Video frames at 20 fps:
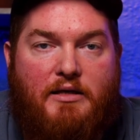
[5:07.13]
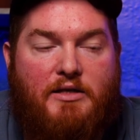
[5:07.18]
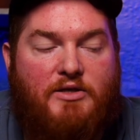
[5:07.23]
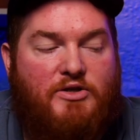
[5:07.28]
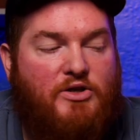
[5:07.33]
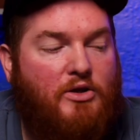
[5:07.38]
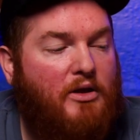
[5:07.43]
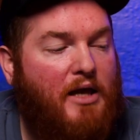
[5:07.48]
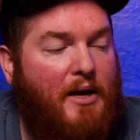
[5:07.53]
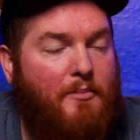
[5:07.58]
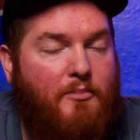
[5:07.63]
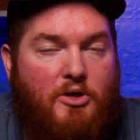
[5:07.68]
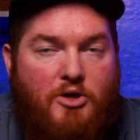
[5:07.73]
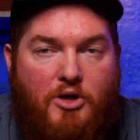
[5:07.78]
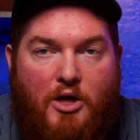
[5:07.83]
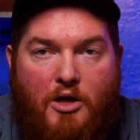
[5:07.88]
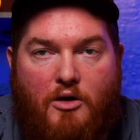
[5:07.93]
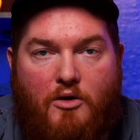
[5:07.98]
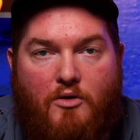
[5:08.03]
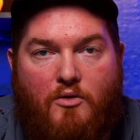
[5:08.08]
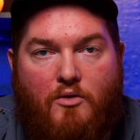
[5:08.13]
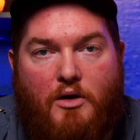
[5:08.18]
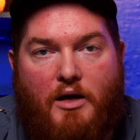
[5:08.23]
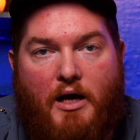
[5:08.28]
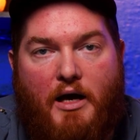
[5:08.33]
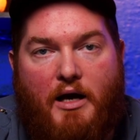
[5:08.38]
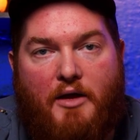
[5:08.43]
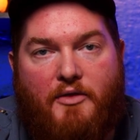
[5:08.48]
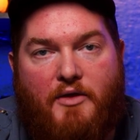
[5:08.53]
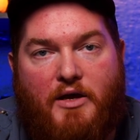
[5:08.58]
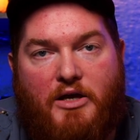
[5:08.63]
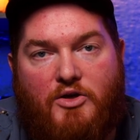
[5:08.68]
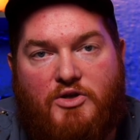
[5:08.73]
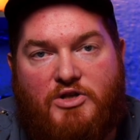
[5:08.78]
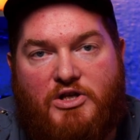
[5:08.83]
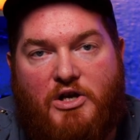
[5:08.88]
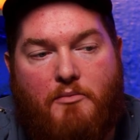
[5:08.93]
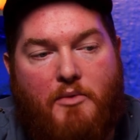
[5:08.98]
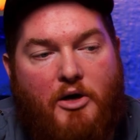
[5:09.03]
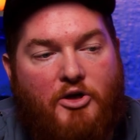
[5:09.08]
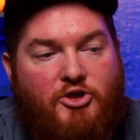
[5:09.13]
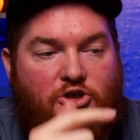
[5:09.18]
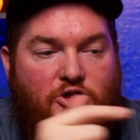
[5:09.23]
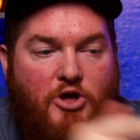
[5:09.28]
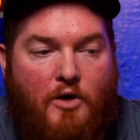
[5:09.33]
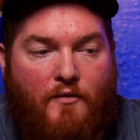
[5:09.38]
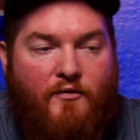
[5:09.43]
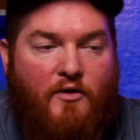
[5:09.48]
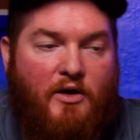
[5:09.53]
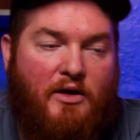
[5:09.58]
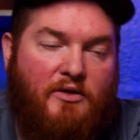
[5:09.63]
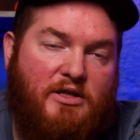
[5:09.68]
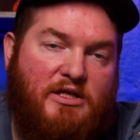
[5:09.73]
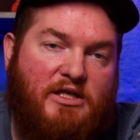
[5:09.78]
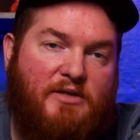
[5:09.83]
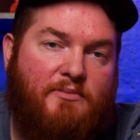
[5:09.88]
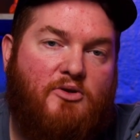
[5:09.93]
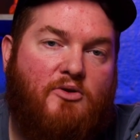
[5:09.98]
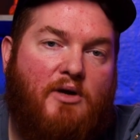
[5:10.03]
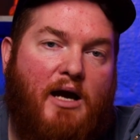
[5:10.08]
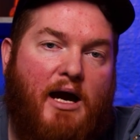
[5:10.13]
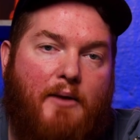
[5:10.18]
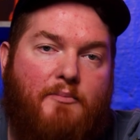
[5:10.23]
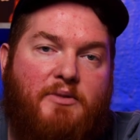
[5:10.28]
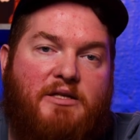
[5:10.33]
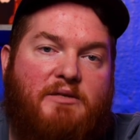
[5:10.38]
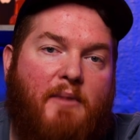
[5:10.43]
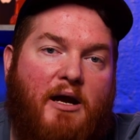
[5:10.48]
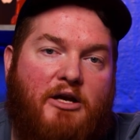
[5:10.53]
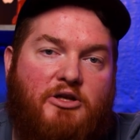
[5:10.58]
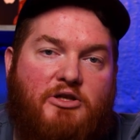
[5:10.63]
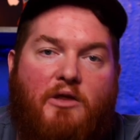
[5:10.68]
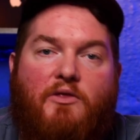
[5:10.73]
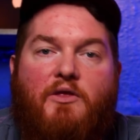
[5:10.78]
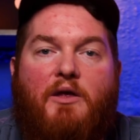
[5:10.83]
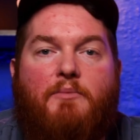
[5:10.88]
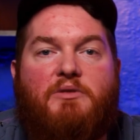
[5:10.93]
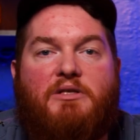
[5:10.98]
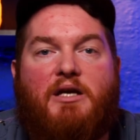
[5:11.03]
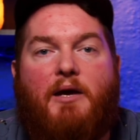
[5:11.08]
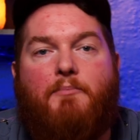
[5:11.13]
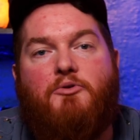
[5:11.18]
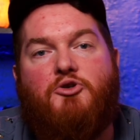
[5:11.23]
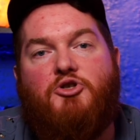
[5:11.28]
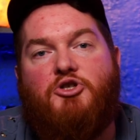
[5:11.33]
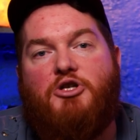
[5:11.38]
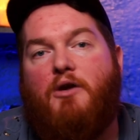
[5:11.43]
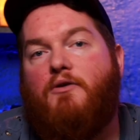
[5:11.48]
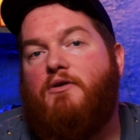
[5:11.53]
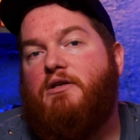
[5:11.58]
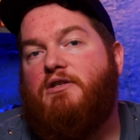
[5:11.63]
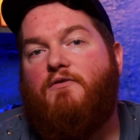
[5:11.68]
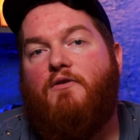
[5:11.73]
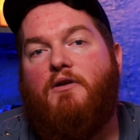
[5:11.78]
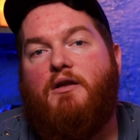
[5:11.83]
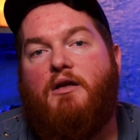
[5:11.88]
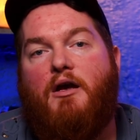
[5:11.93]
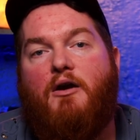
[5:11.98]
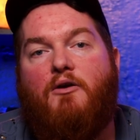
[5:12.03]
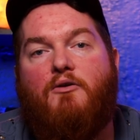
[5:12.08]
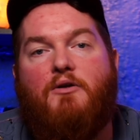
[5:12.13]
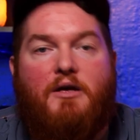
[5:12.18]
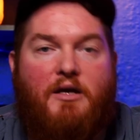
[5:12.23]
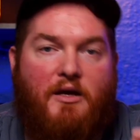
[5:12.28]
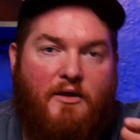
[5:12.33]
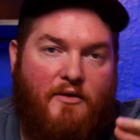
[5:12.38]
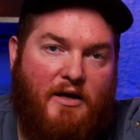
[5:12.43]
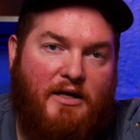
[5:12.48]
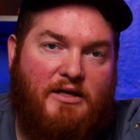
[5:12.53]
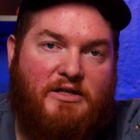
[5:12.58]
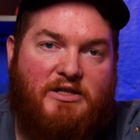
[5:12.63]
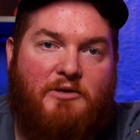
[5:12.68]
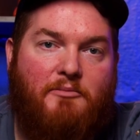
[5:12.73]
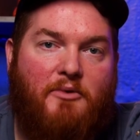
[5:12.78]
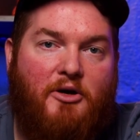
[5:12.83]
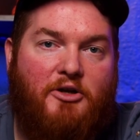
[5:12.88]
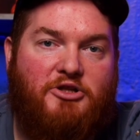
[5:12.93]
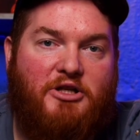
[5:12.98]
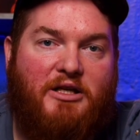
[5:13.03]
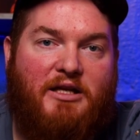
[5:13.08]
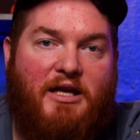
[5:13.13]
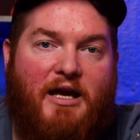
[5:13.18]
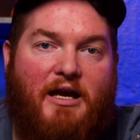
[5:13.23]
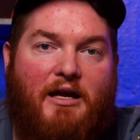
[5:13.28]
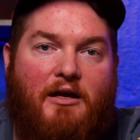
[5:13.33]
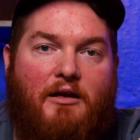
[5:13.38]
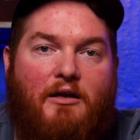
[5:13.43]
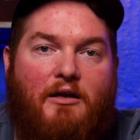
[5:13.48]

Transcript: So let me know. Thank you so much. Don't forget to subscribe, smash the thumbs up, and share this video. Thanks so much again.